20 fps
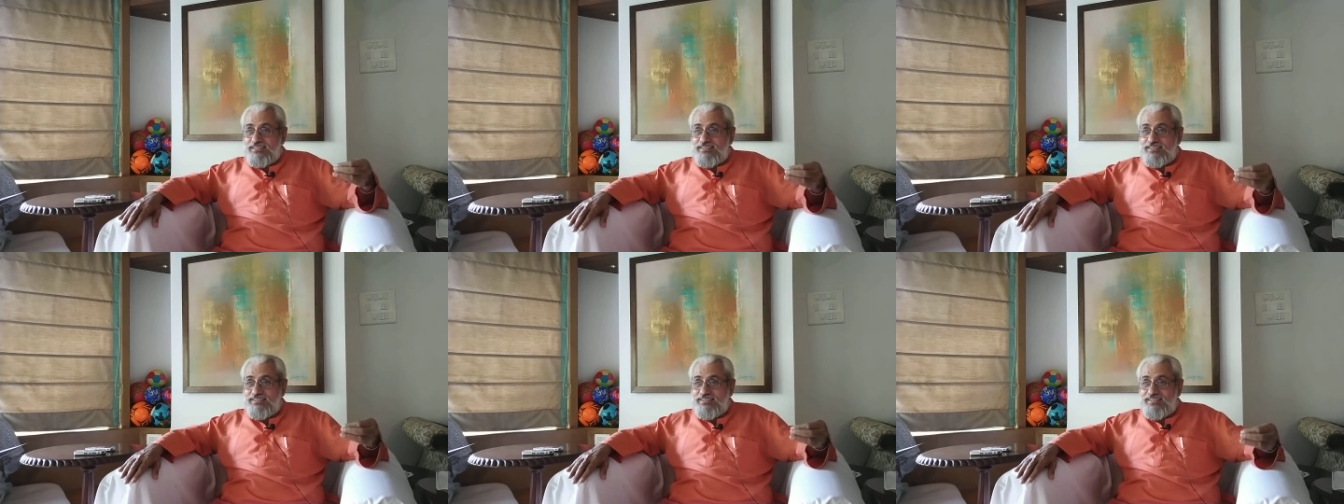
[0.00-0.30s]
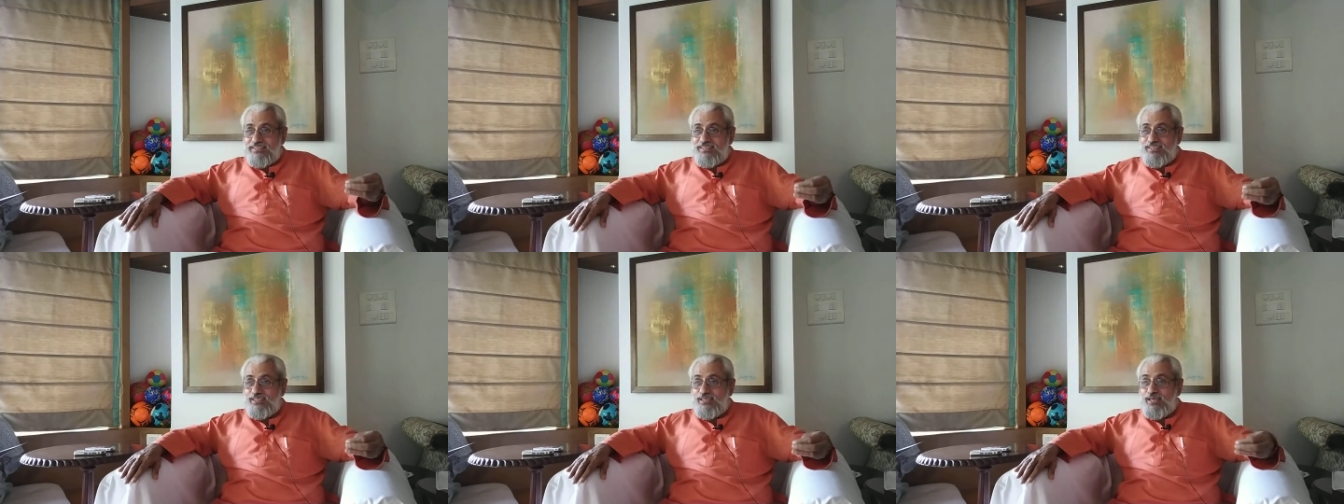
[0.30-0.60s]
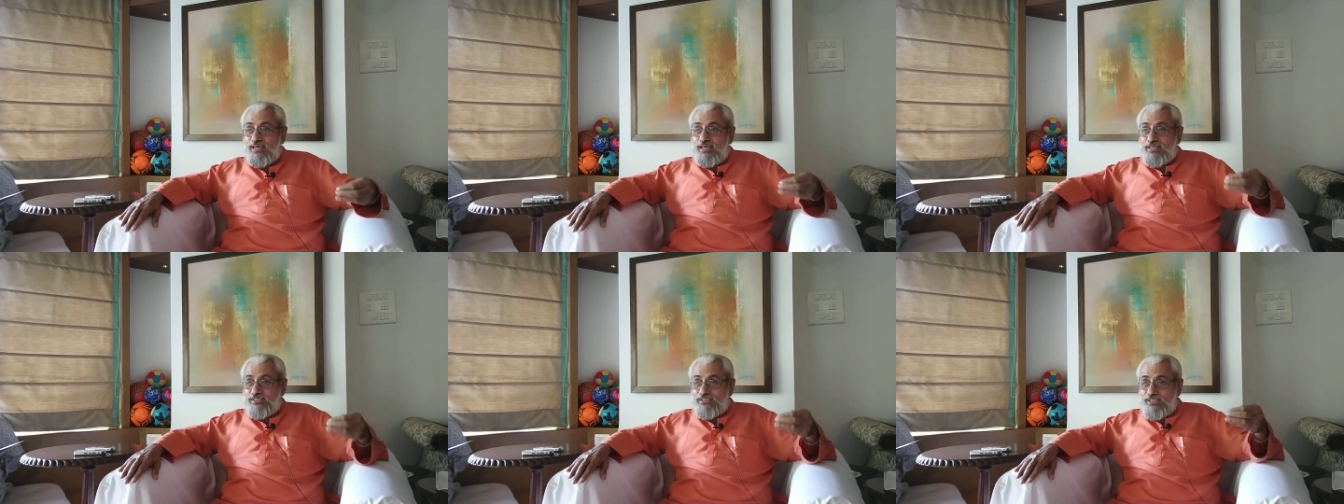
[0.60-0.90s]
Siddhi,
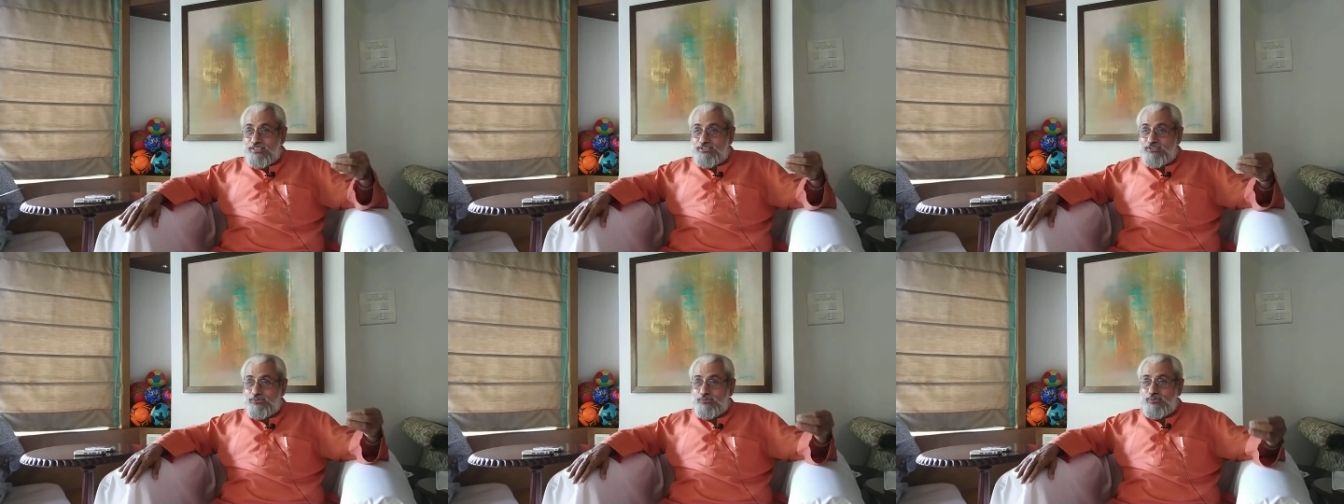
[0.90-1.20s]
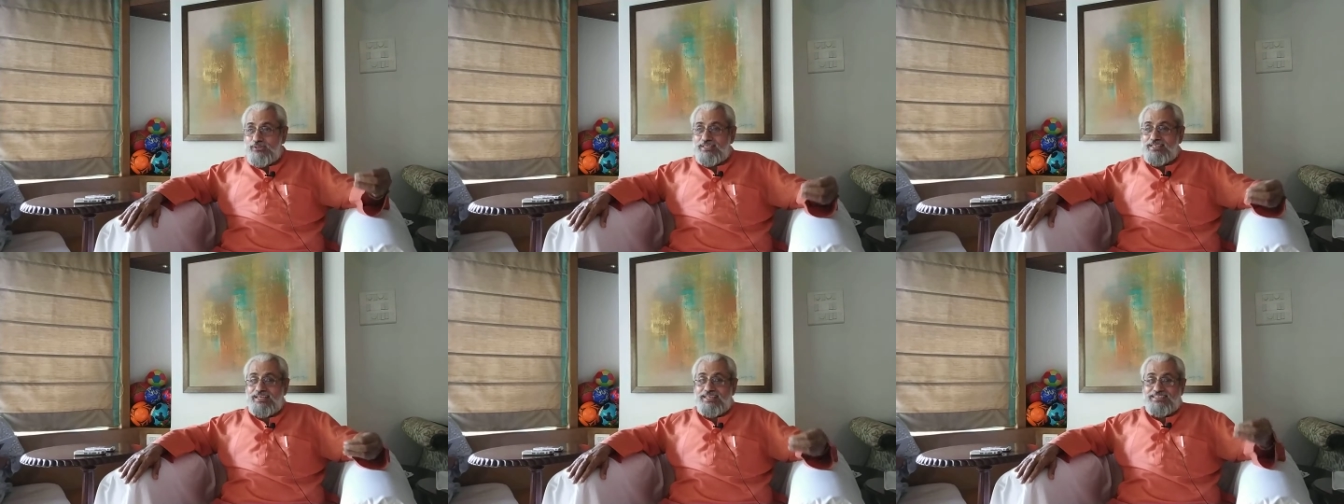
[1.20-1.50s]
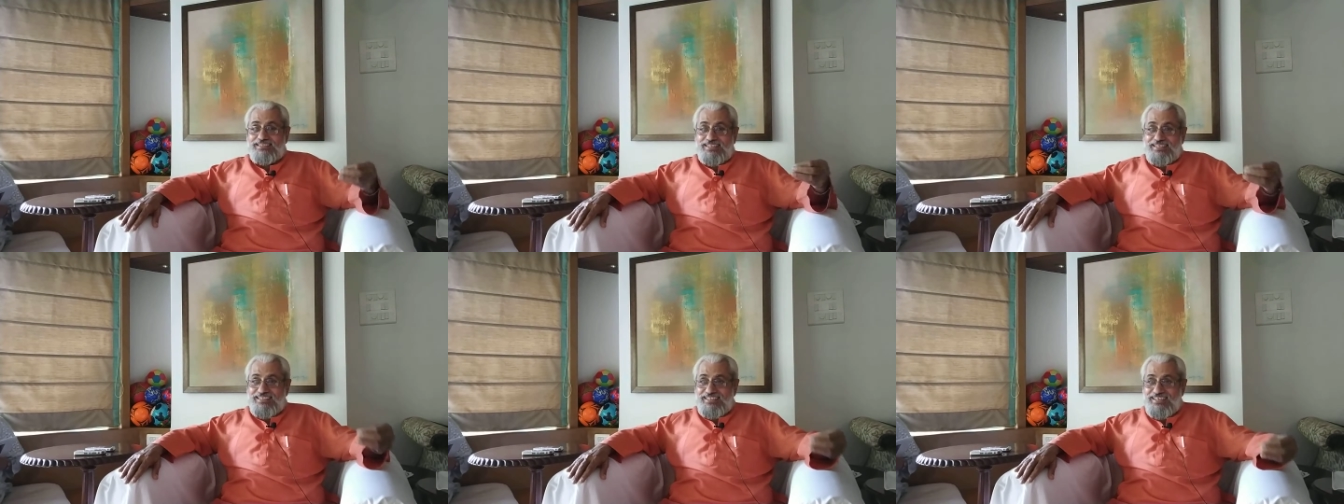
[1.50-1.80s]
Chitsukhi, etc.